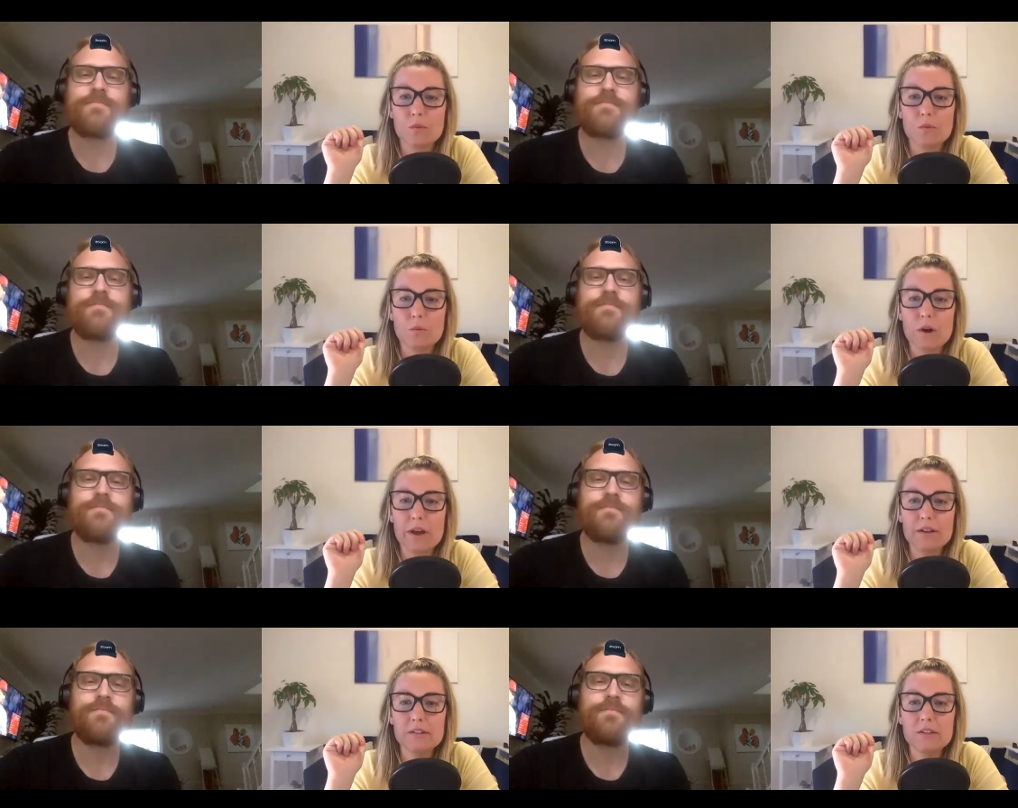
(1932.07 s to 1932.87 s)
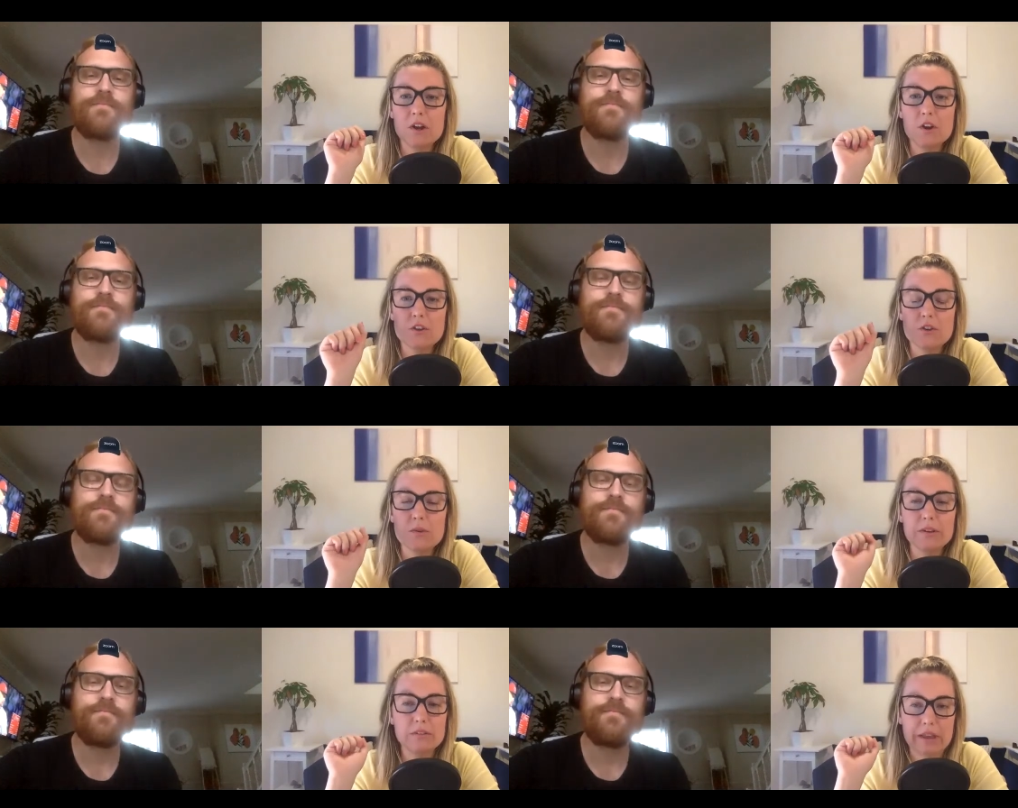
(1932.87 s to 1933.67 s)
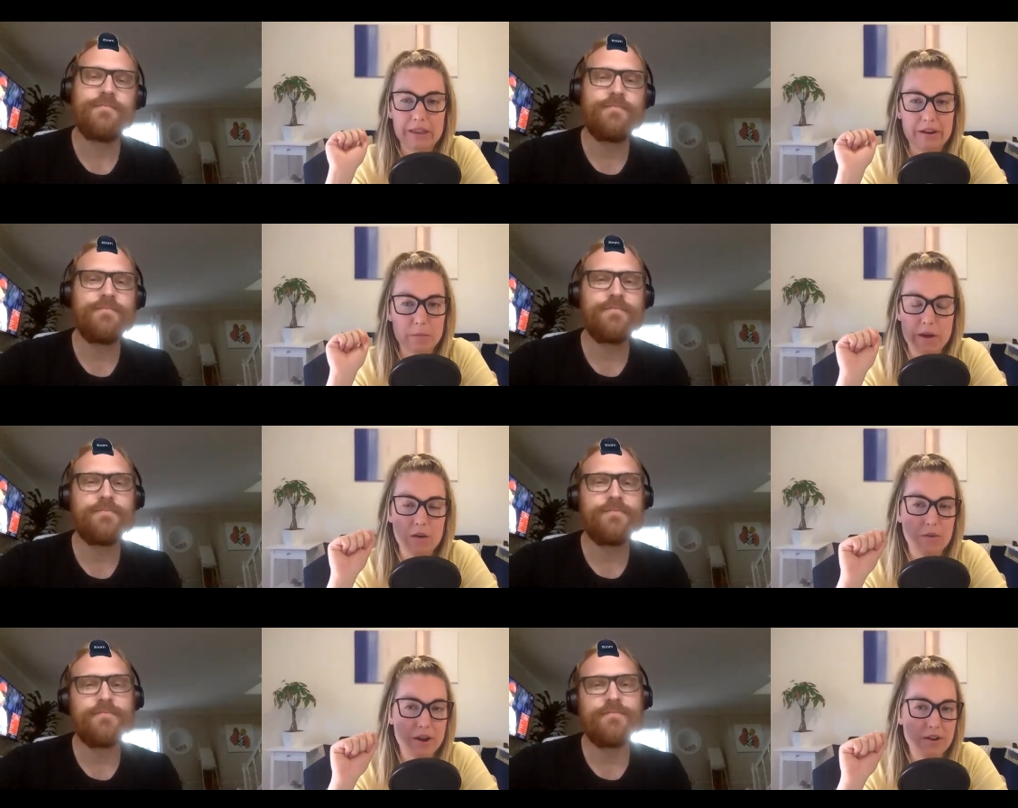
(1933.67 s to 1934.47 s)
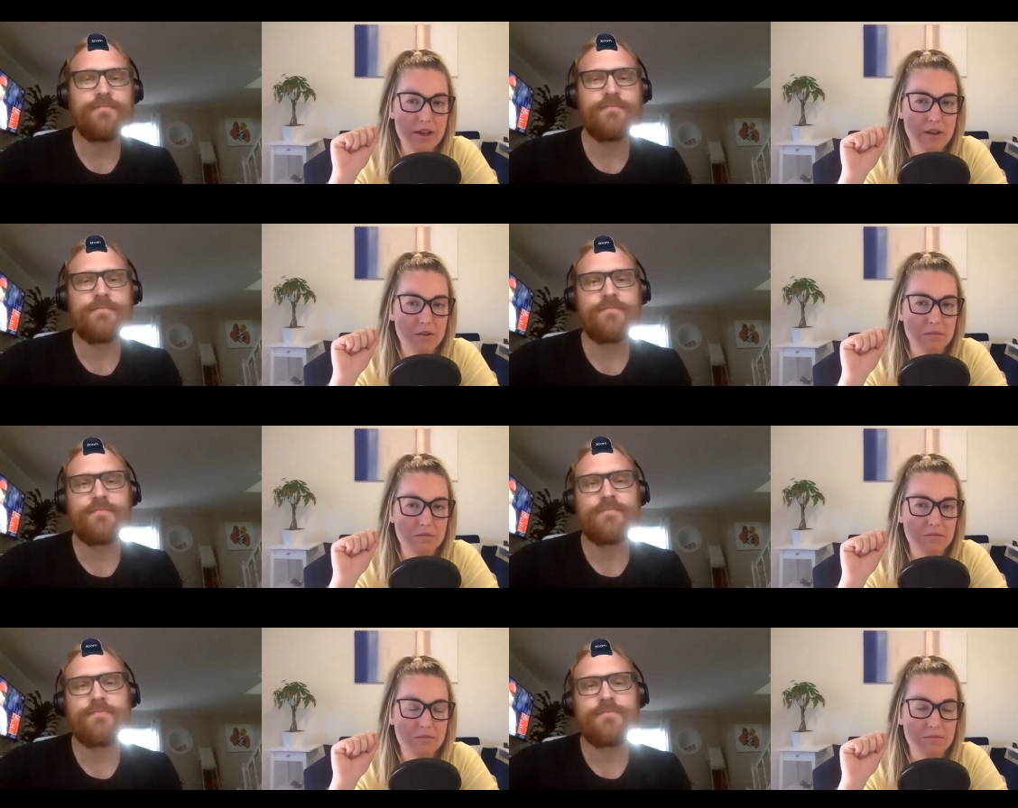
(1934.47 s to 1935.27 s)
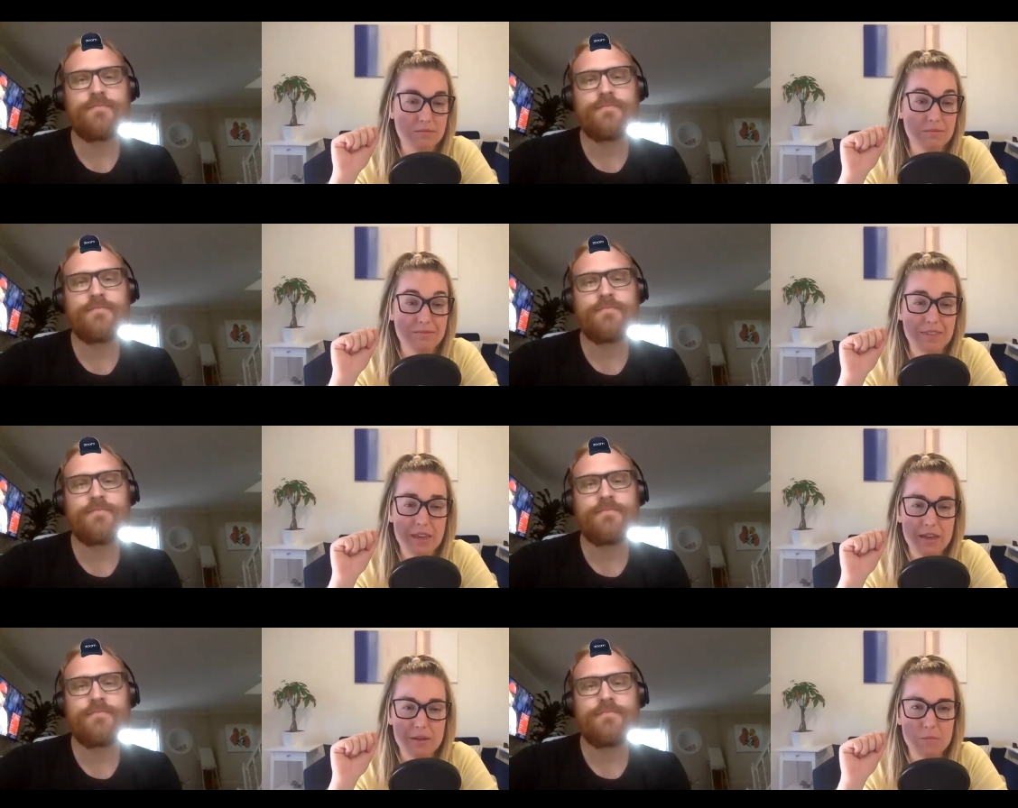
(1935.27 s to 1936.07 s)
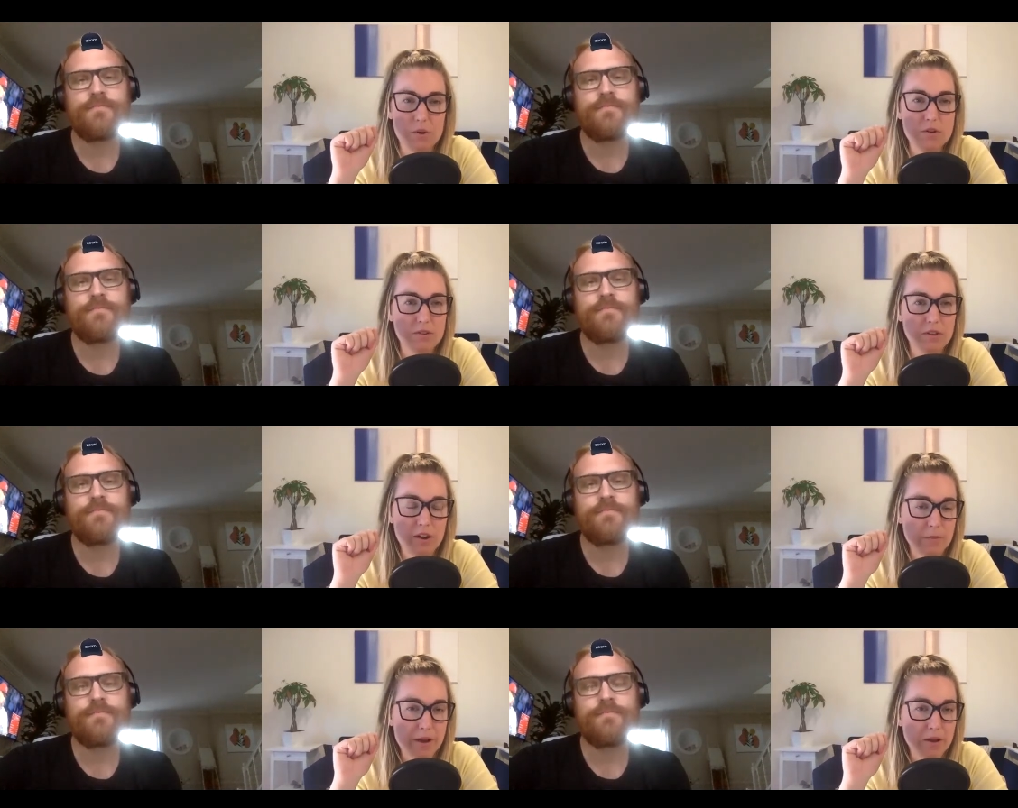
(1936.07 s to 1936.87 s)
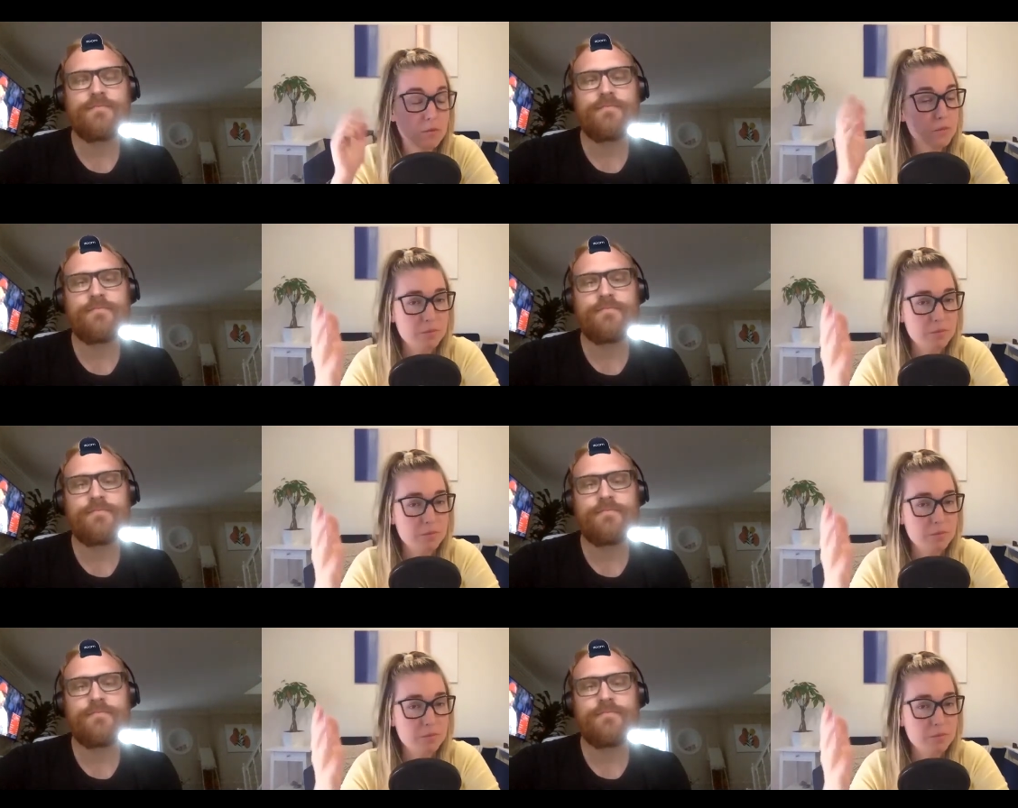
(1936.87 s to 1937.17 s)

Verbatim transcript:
Speaker 1: What are you excited about right now, Cam? What are you excited about,